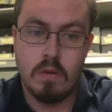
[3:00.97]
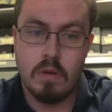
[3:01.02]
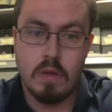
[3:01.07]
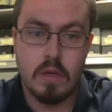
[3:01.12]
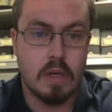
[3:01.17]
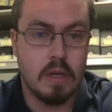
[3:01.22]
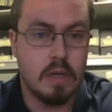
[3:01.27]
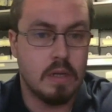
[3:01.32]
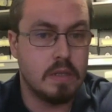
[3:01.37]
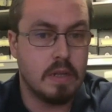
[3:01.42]

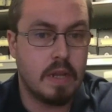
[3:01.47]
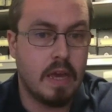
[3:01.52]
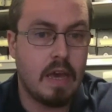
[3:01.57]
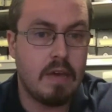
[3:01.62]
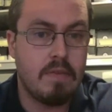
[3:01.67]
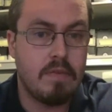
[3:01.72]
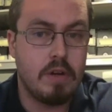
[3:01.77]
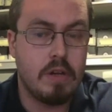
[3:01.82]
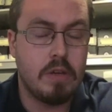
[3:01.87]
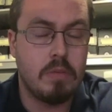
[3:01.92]
He doesn't
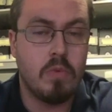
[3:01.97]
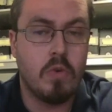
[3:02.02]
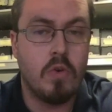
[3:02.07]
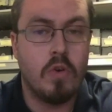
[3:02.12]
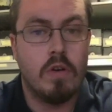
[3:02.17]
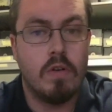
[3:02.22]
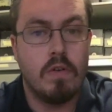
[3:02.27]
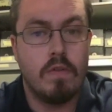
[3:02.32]
have it anymore